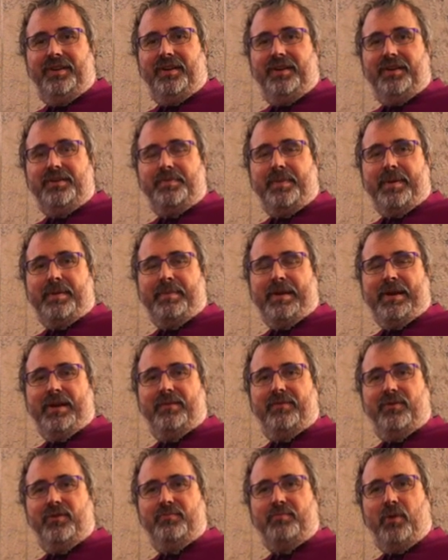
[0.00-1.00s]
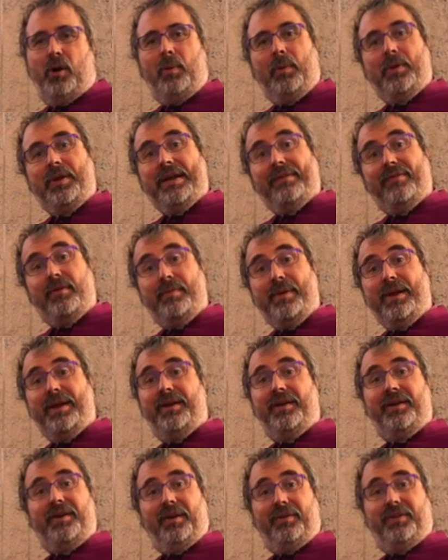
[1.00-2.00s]
I expect many of you have probably never
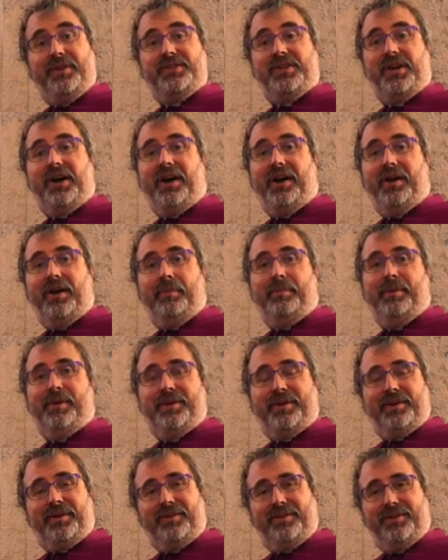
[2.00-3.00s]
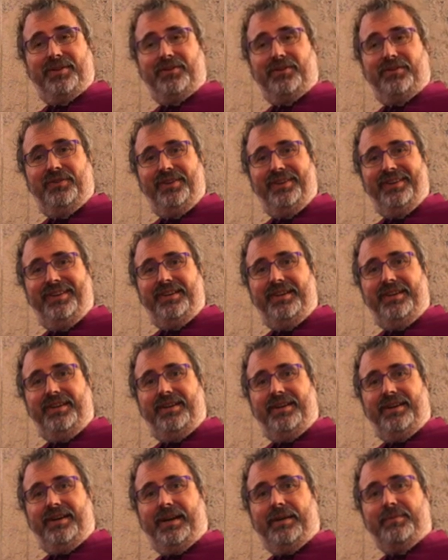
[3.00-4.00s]
been this high up in the cathedral.
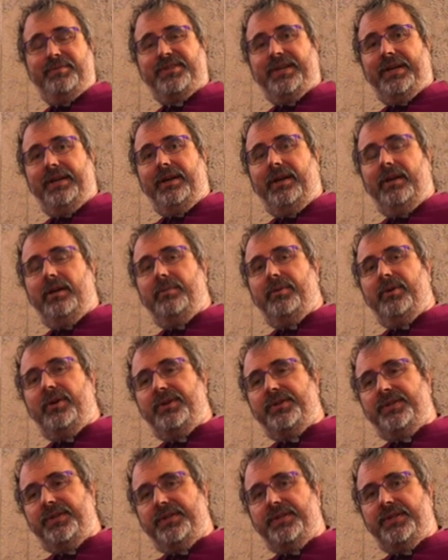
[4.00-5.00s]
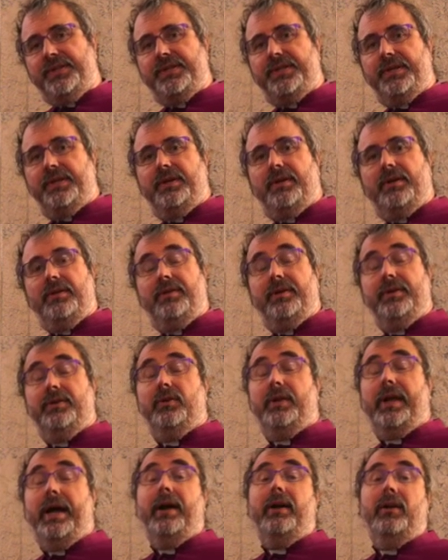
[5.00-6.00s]
And I'm standing here because this is the
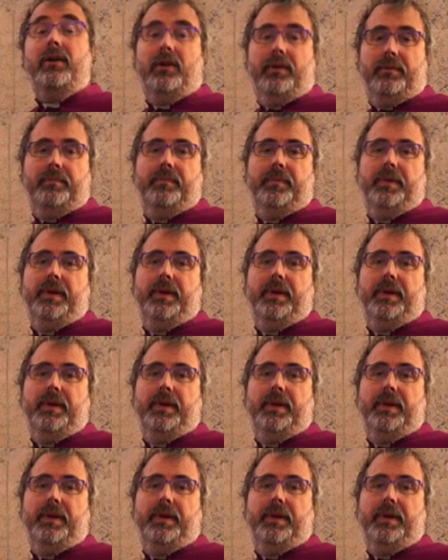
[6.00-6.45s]
cathedral carillon.